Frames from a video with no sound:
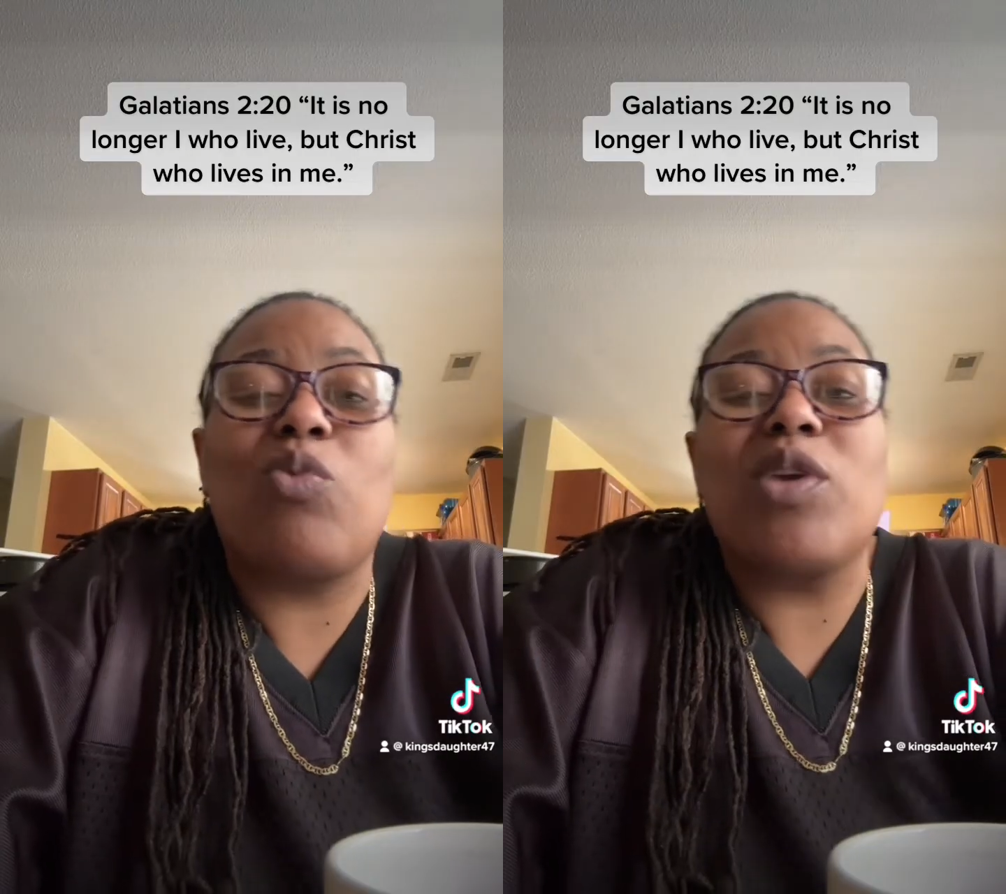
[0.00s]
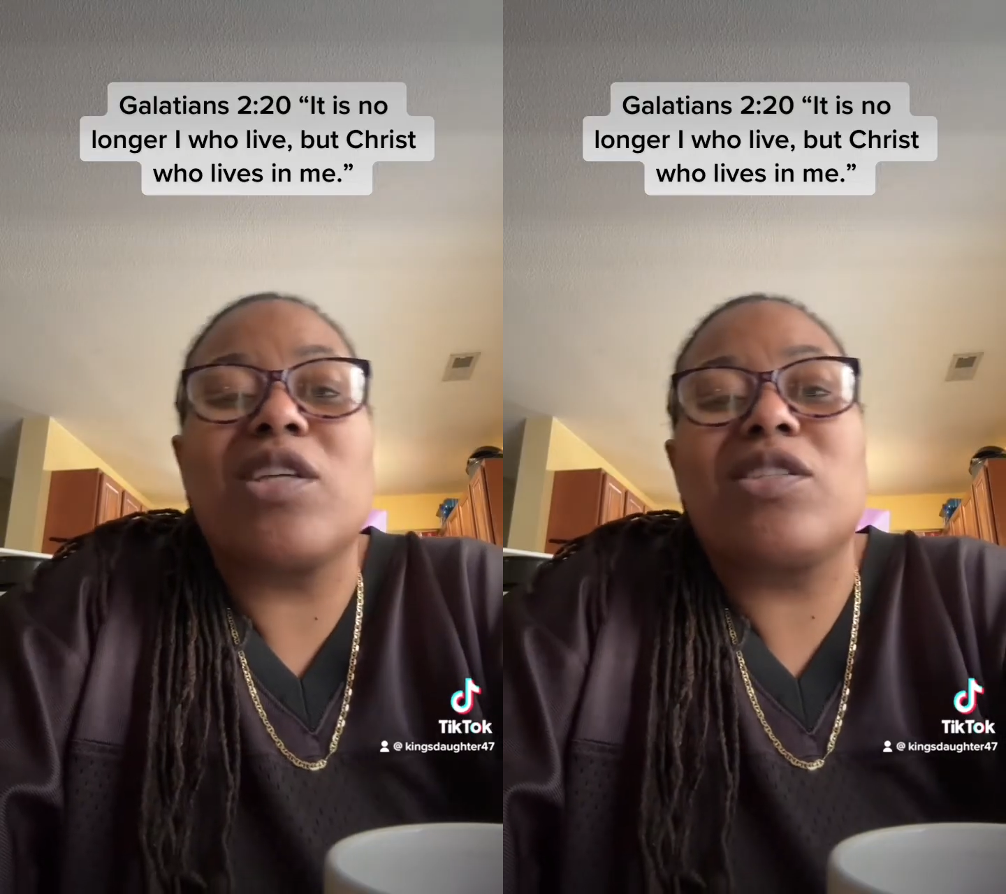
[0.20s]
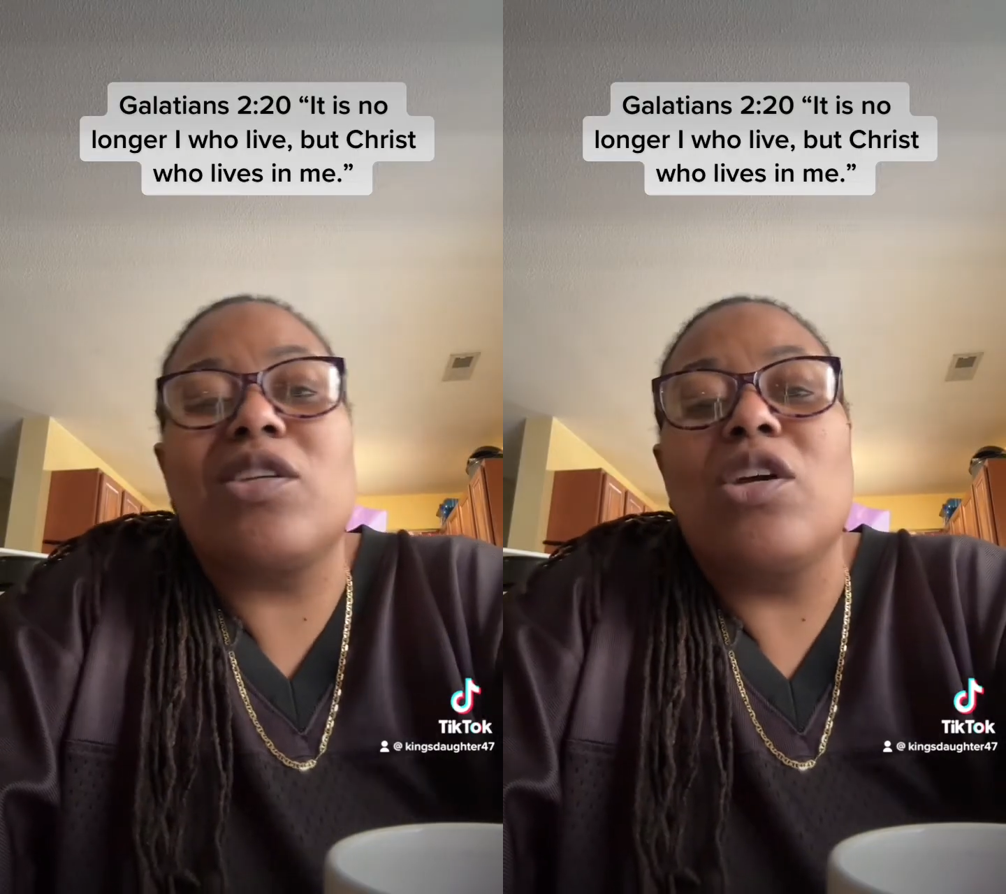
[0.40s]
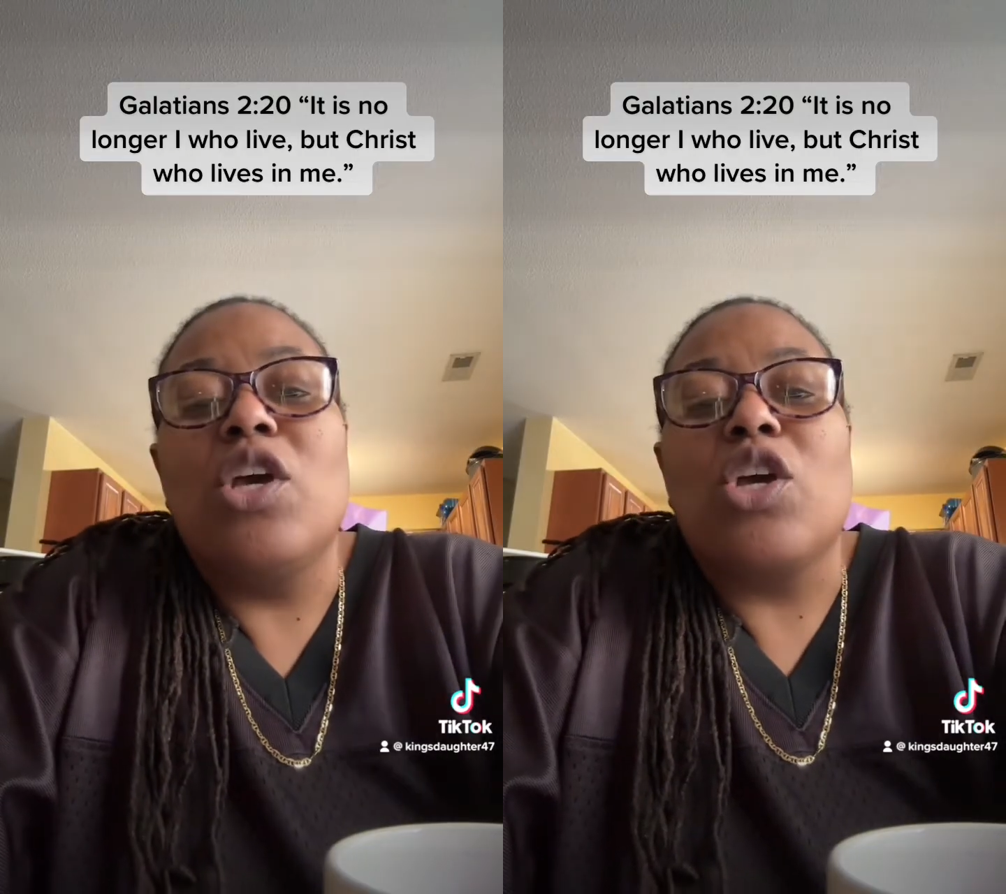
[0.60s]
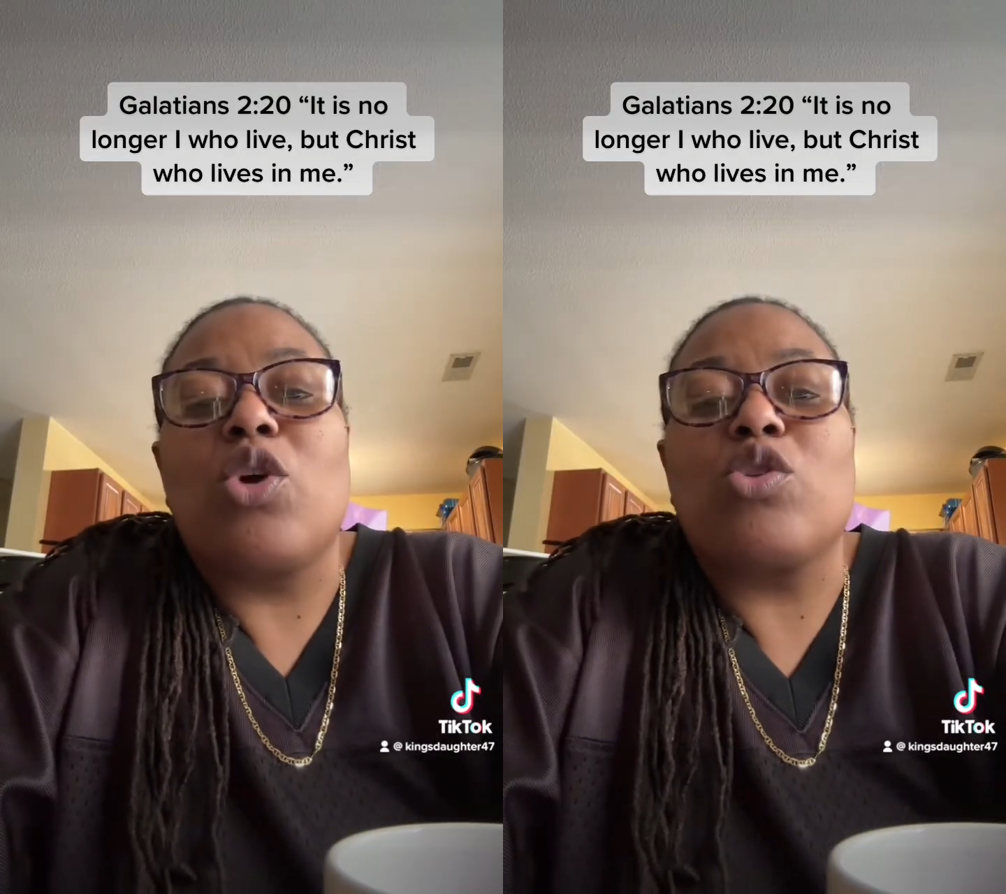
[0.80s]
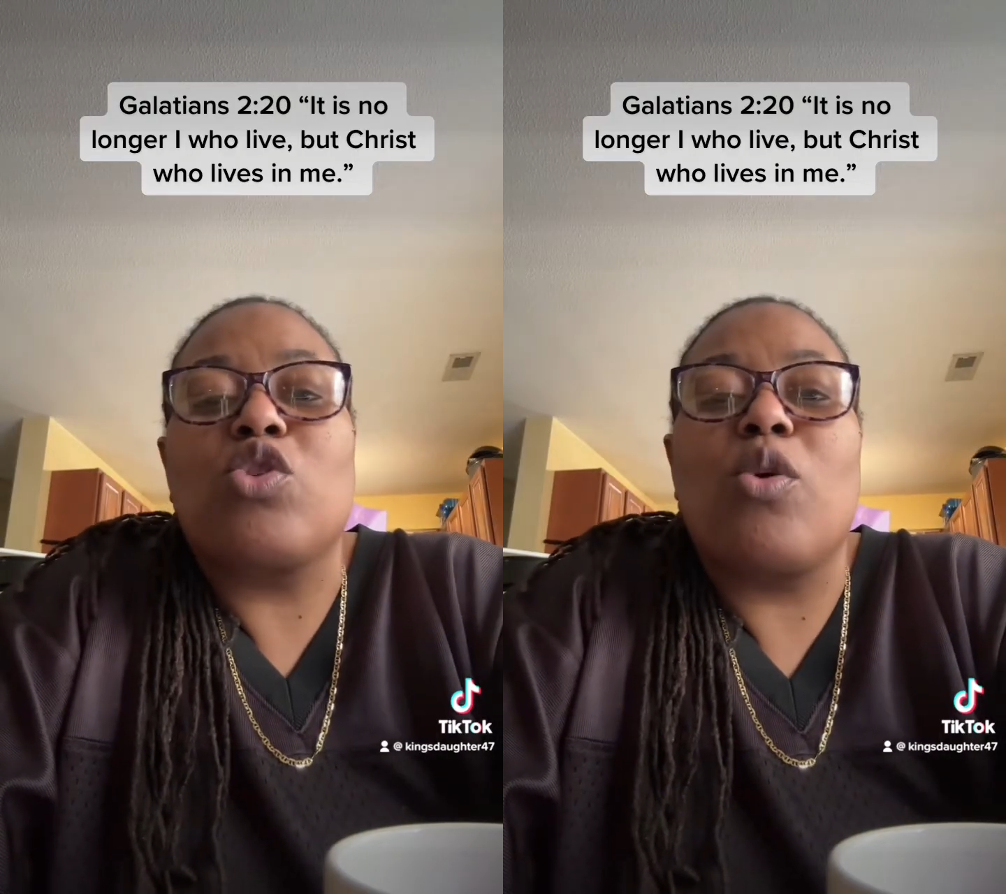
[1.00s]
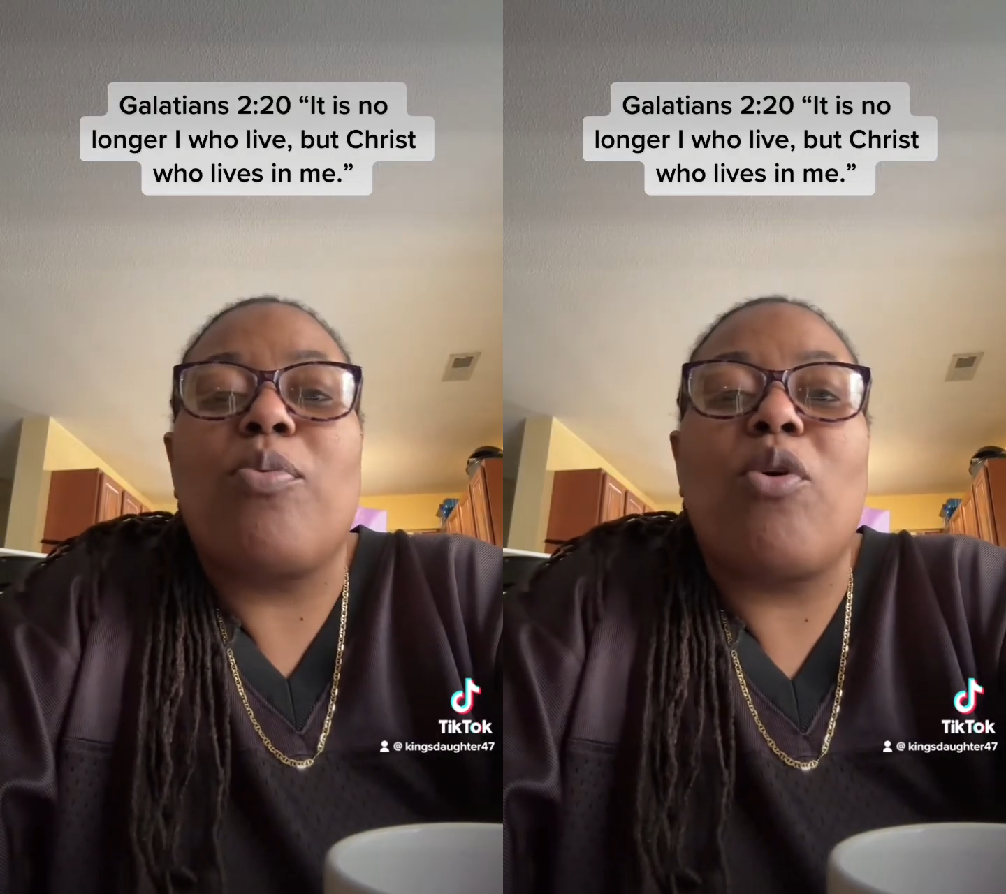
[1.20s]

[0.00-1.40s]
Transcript: or we could still go to a